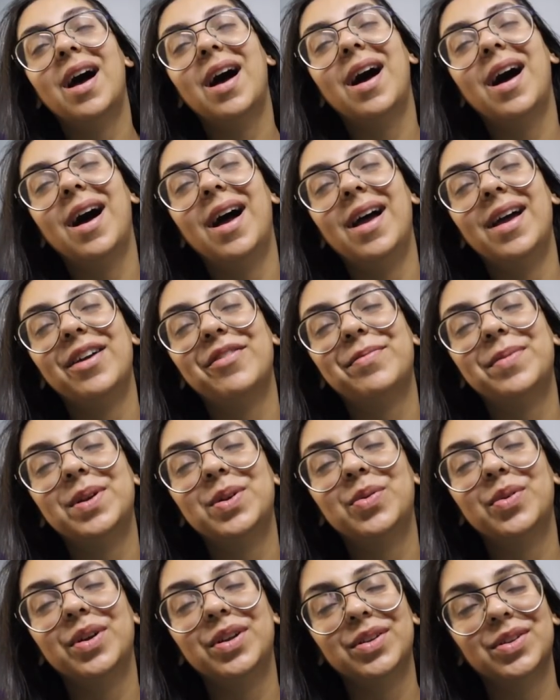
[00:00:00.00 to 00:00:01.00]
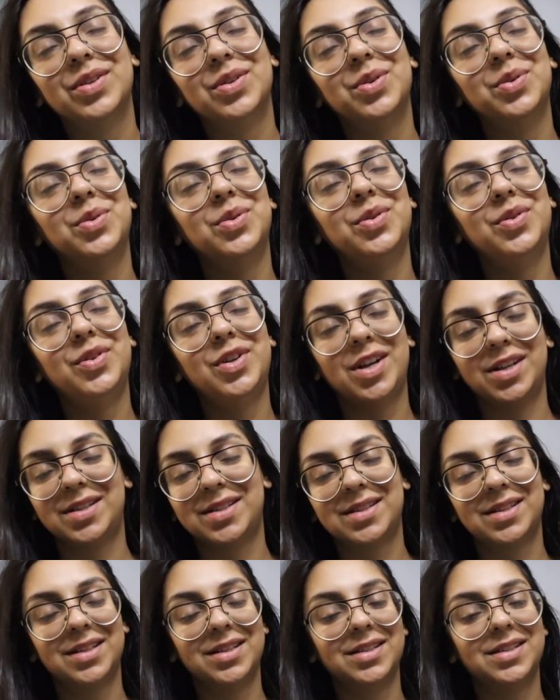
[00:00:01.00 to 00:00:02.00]
I have been going through
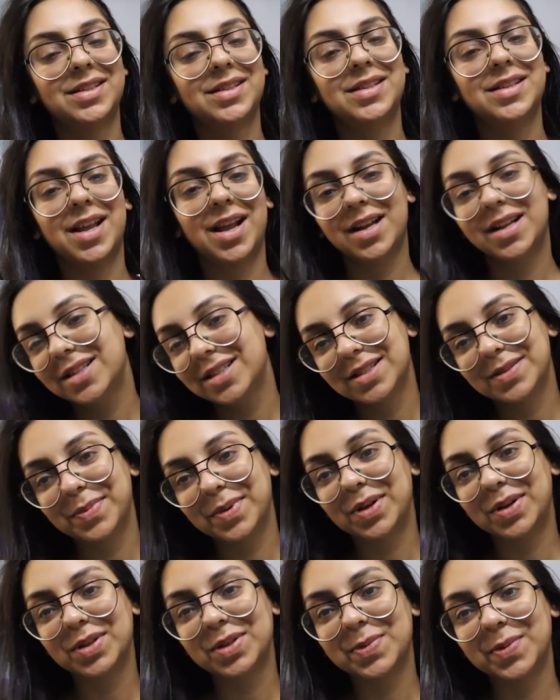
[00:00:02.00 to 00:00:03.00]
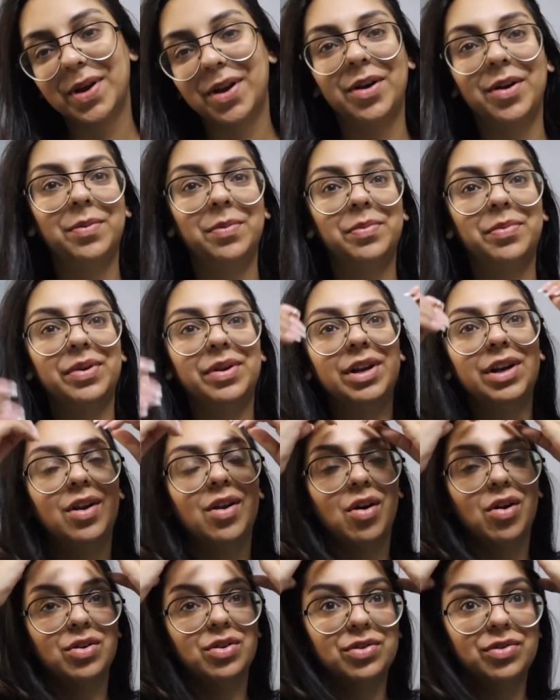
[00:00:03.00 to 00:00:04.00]
restless nights because we're in
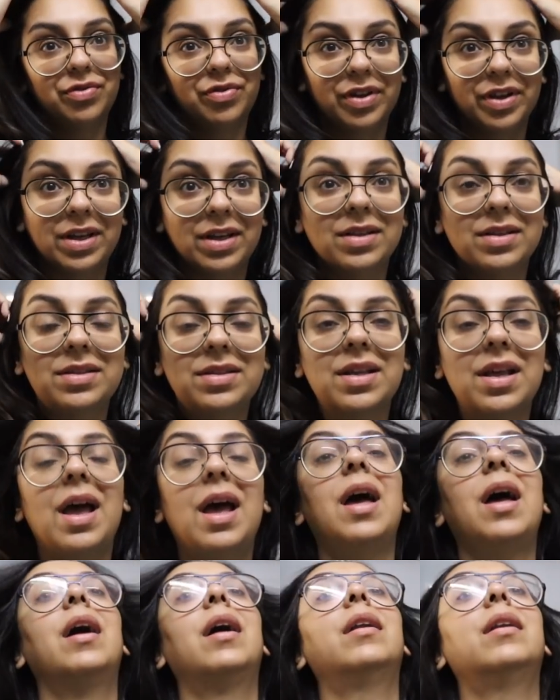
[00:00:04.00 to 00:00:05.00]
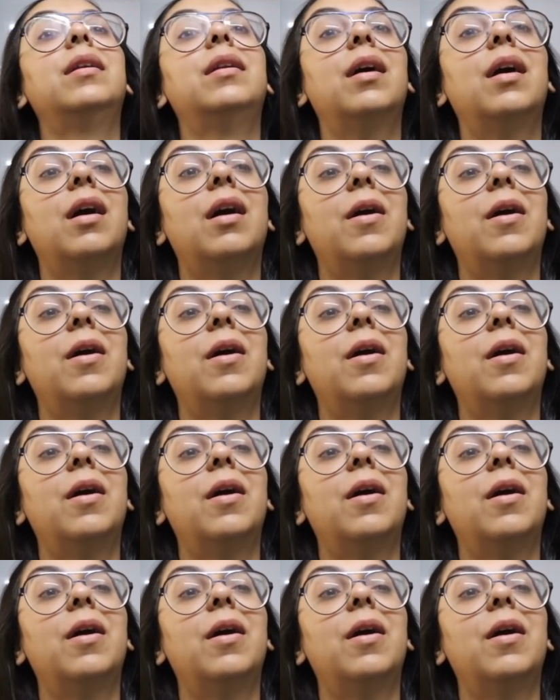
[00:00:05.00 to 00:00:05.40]
pre-launch phase, and